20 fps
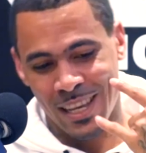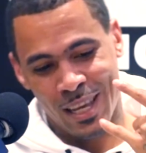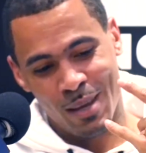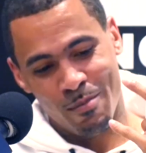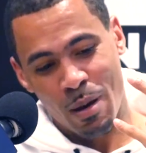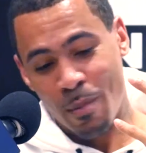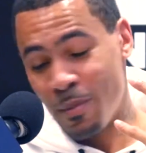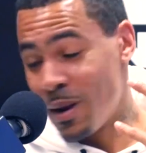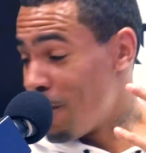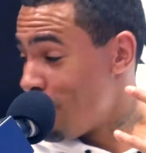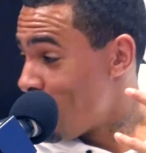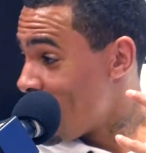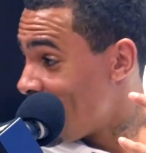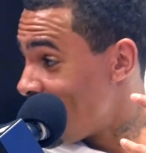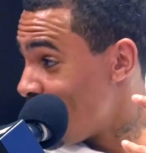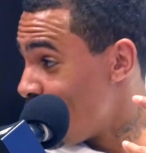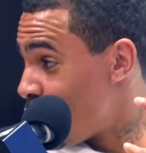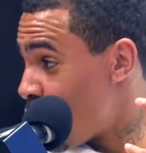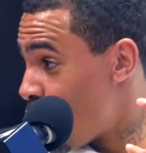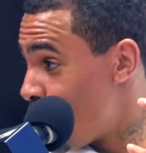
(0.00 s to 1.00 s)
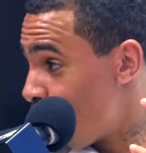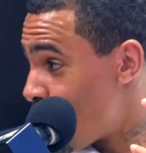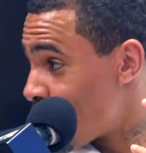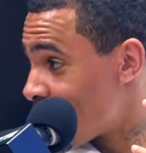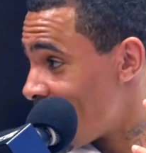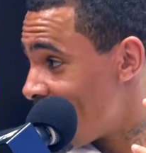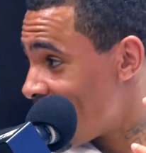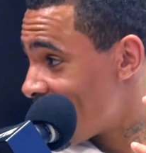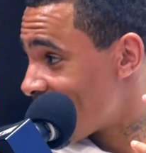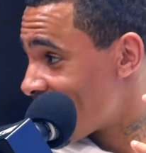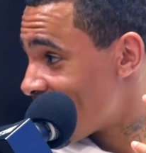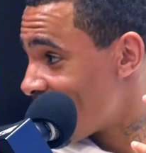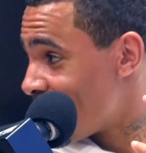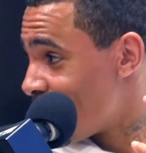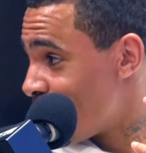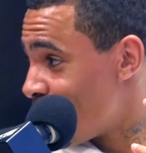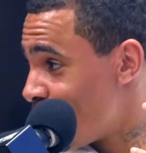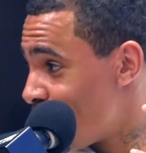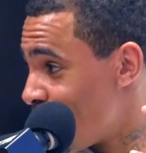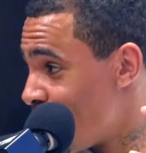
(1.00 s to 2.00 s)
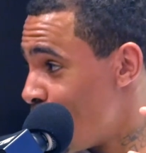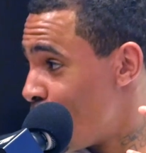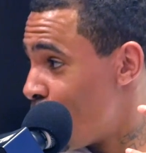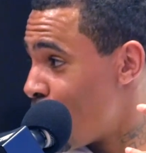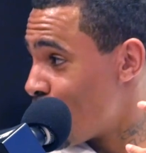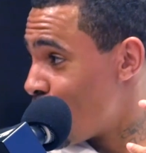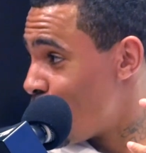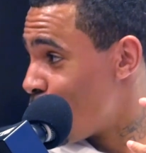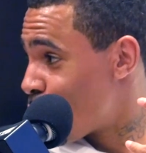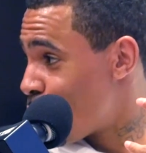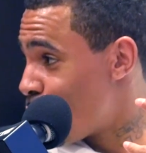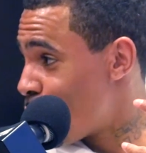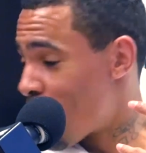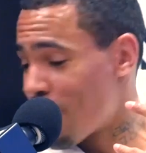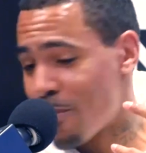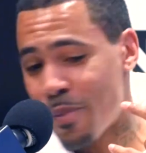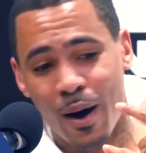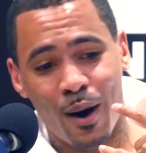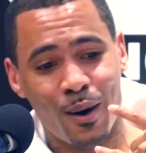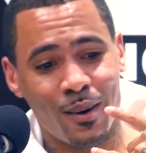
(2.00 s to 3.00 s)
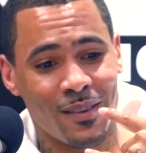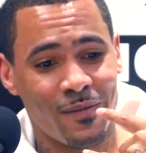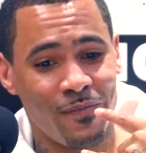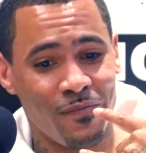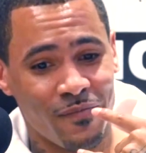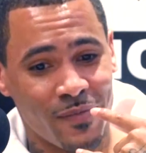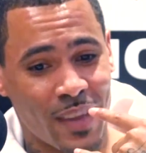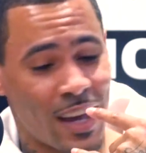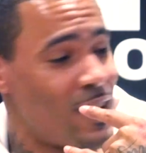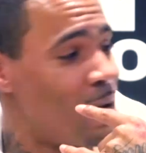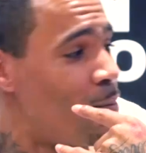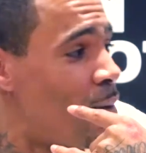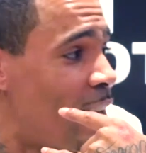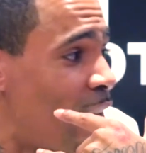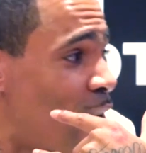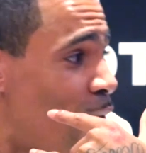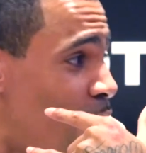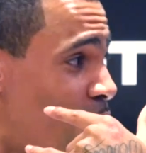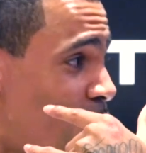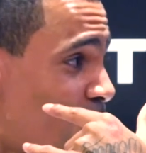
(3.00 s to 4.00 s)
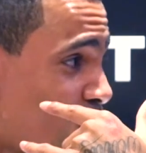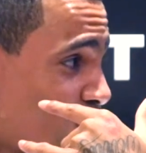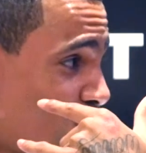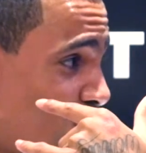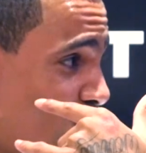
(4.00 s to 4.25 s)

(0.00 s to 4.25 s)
Remember them BT phone boxes? When you put in your little £1 and the money don't last